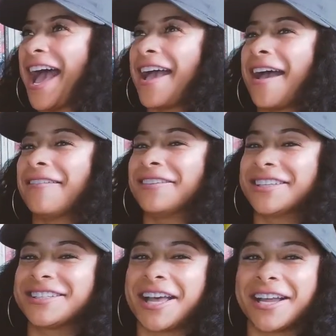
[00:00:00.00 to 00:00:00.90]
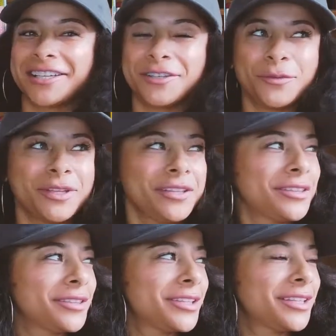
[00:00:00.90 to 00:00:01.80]
I have anxiety with
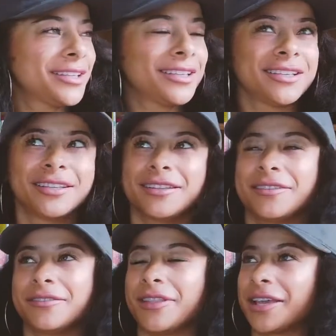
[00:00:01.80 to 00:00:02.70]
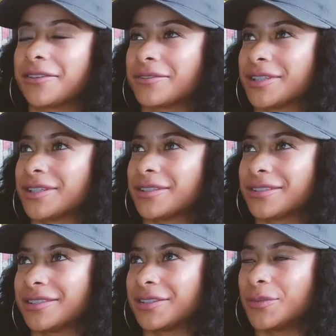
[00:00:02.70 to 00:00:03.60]
like
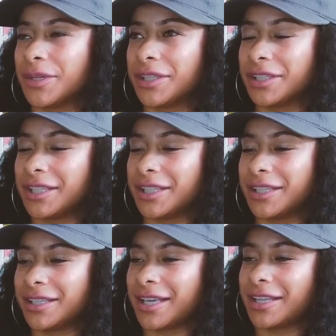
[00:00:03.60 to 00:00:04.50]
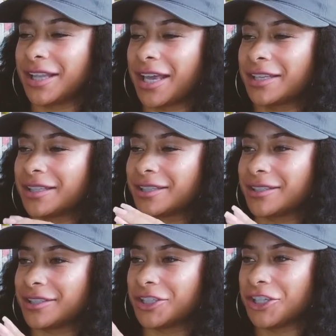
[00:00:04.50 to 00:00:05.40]
stability and like
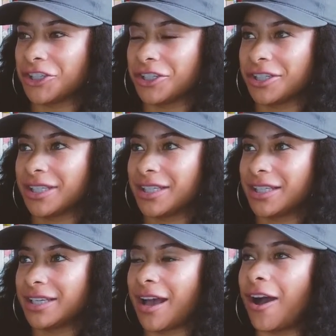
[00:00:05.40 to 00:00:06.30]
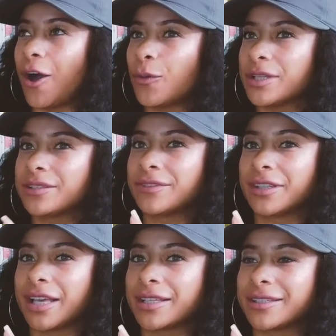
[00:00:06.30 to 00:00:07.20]
security. I always
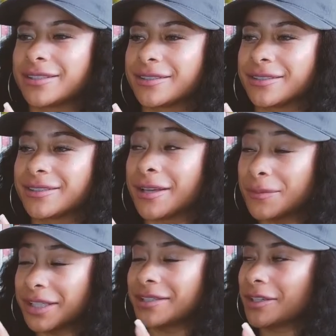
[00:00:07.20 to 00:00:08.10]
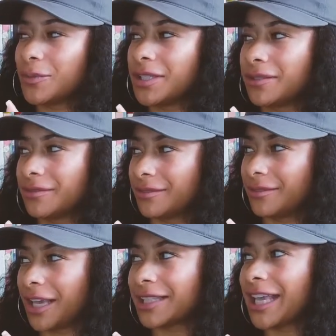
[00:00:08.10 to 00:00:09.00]
feel like something's going to be
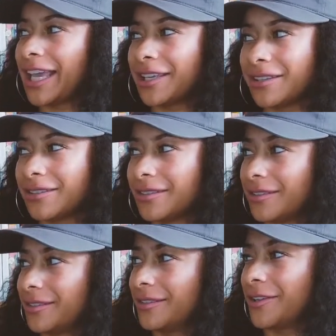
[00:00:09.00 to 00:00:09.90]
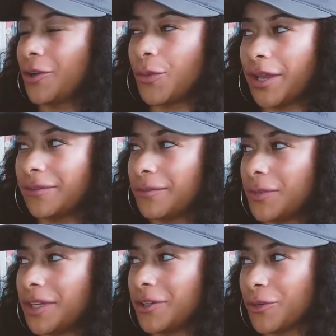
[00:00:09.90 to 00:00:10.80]
like taken away from
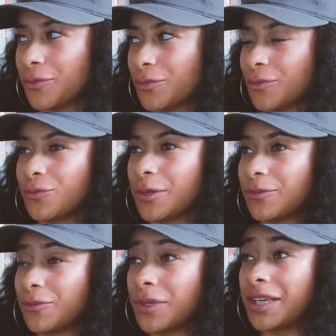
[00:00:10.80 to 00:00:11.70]
me or ripped from me.